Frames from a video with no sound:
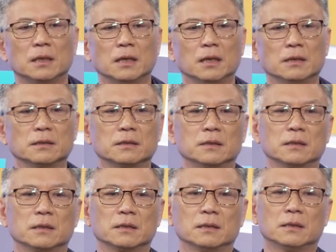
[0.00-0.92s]
and
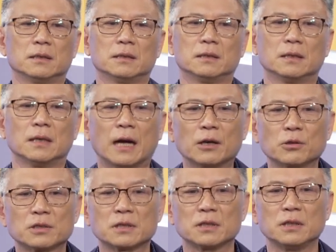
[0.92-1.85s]
uh,
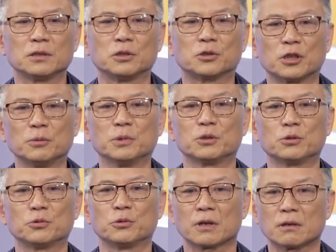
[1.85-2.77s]
IOC determined
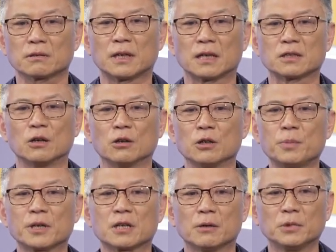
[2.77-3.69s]
to recognize
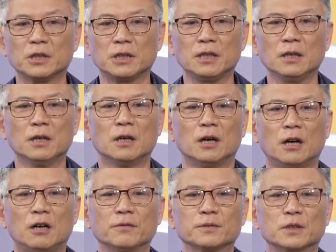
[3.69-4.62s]
Olympic Committee
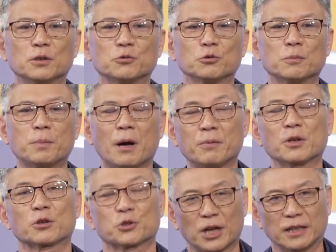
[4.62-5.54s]
of the
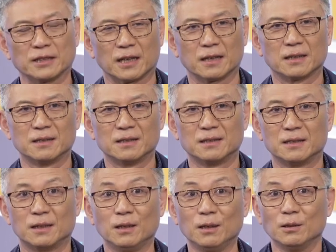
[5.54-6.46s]
Republic of China.
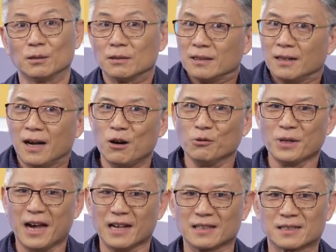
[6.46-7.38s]
Oh, how
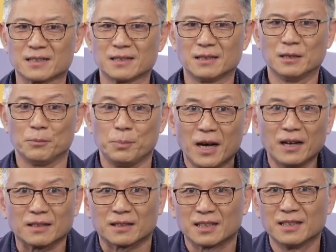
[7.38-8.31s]
nice.
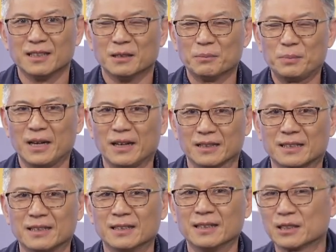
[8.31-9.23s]
But,
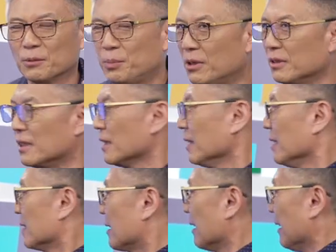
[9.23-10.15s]
but, the point
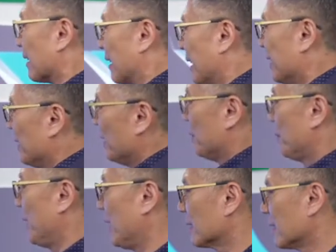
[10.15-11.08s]
is here,
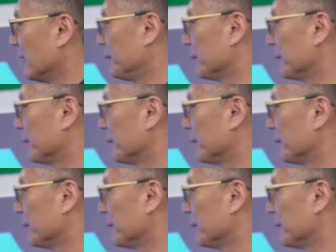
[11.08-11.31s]
but